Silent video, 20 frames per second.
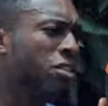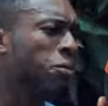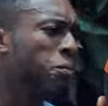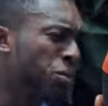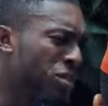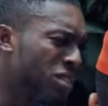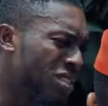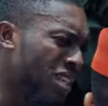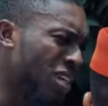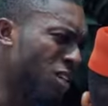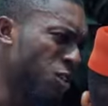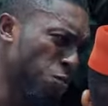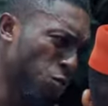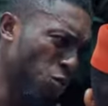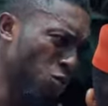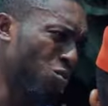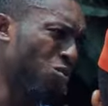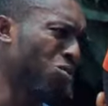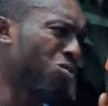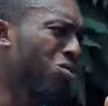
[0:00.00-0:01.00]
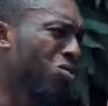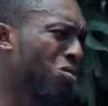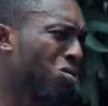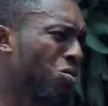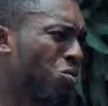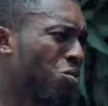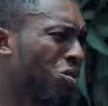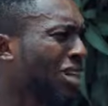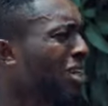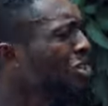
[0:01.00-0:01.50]
the prince has spoken.
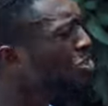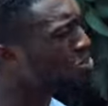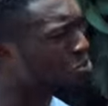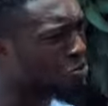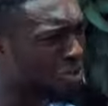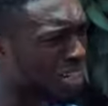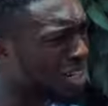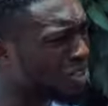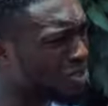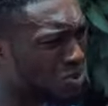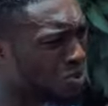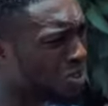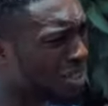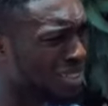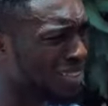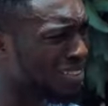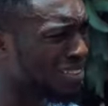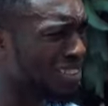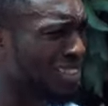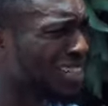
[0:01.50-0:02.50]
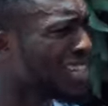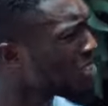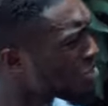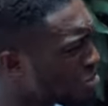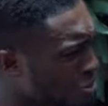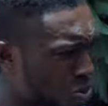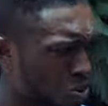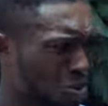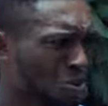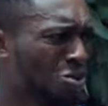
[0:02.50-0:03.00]
Can't do anything.
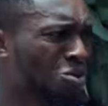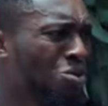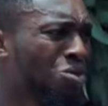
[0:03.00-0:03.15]
Let's go.